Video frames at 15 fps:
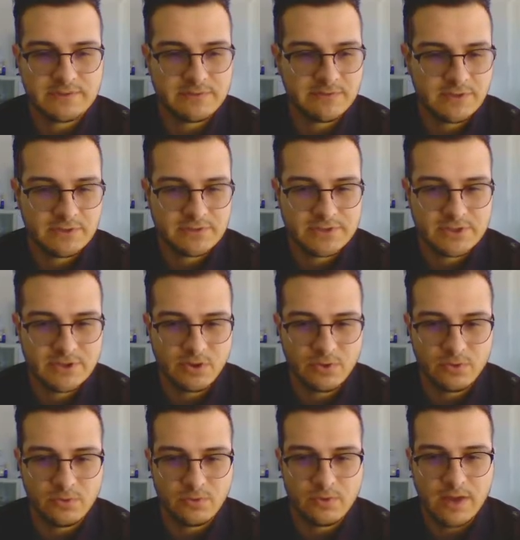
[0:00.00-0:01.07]
if you
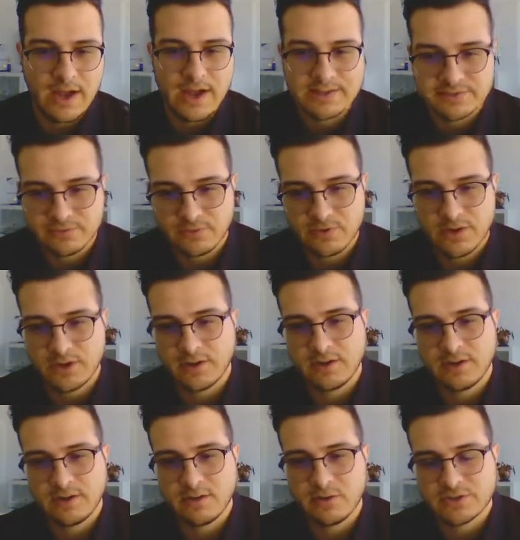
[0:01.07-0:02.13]
so ask for it
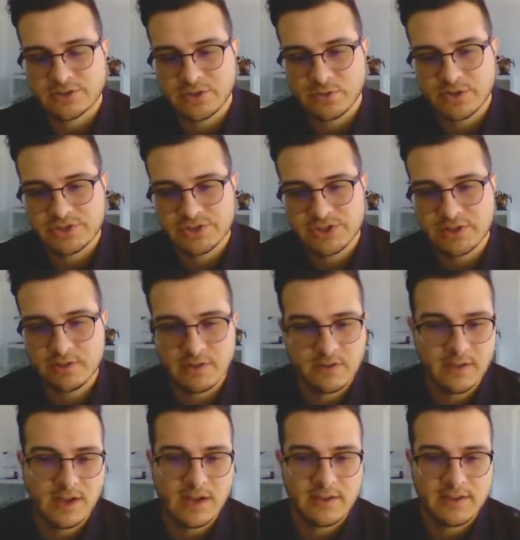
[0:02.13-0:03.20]
or so wish it.
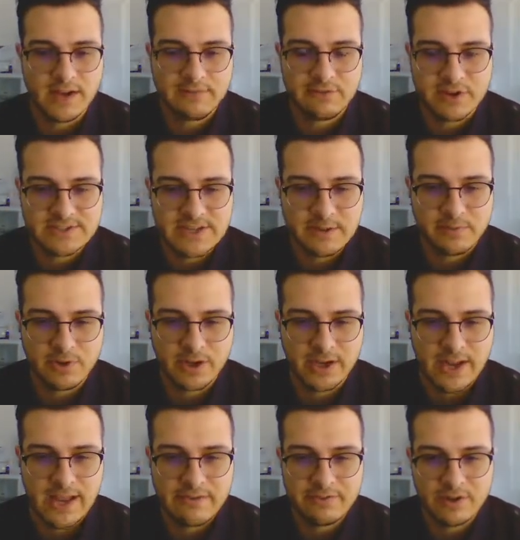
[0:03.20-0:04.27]
Like for example, I can
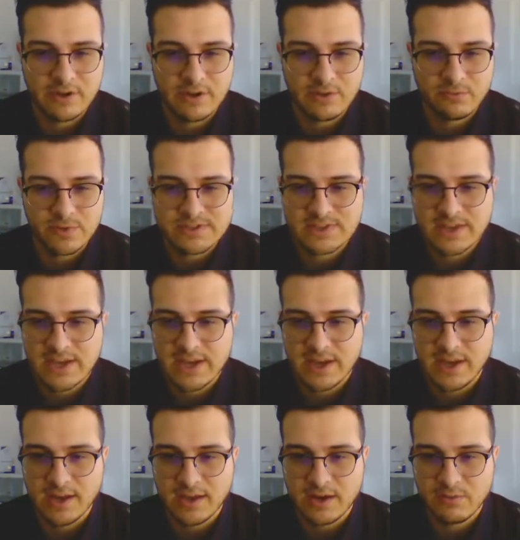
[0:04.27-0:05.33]
have it on
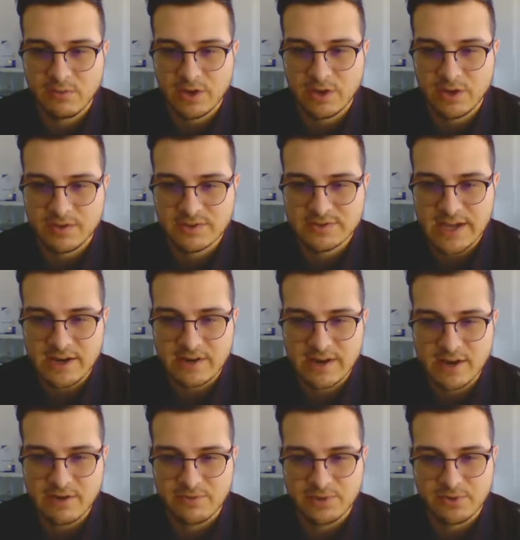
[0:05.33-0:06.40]
Wednesday and one on Saturday.
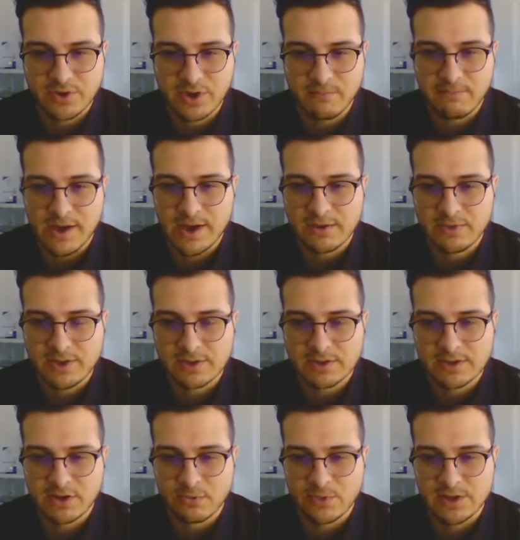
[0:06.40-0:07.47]
Or if you're doing it bi-weekly
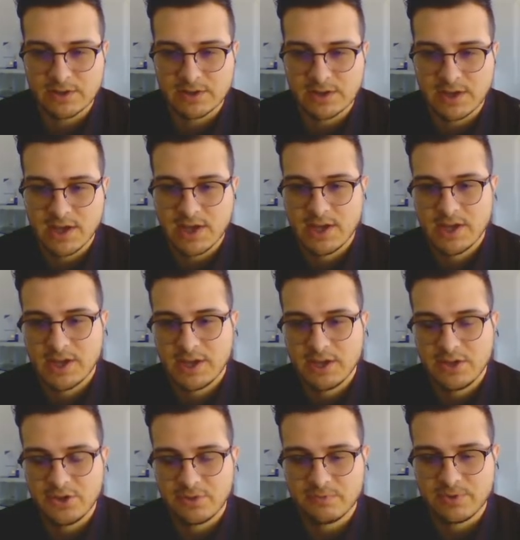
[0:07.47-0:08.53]
or weekly,
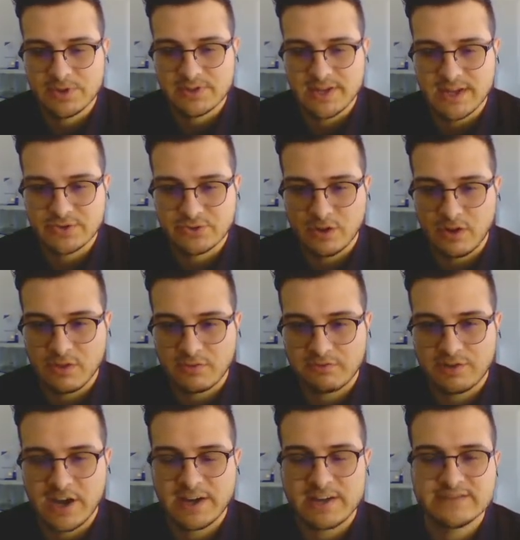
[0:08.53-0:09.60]
you can pre-schedule all the
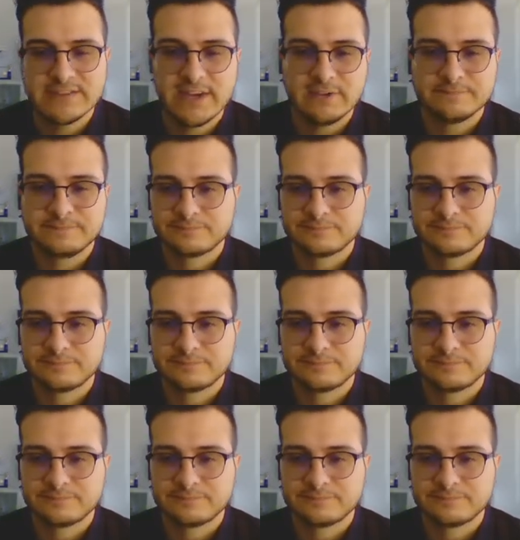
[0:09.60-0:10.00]
Fridays out.